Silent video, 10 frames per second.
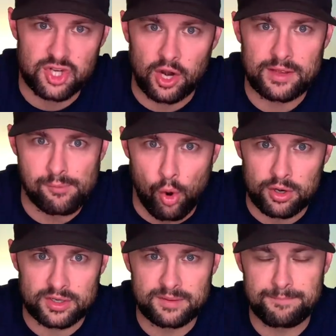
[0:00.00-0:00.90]
Charlie
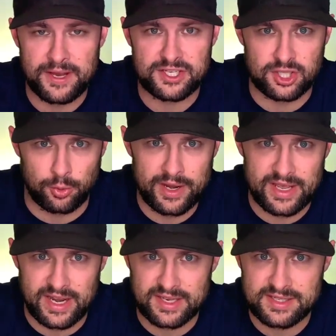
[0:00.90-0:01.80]
Morton pitched 3
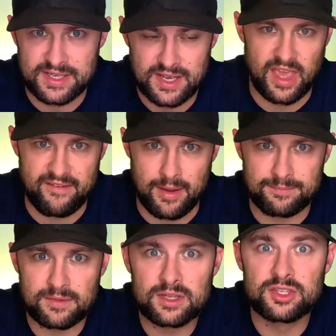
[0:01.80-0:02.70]
innings, gave
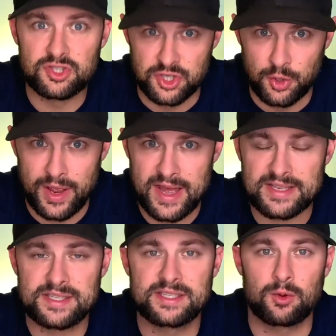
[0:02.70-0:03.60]
up 2
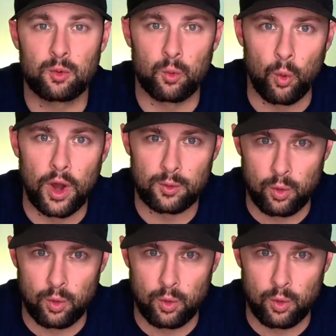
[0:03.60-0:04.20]
hits, 1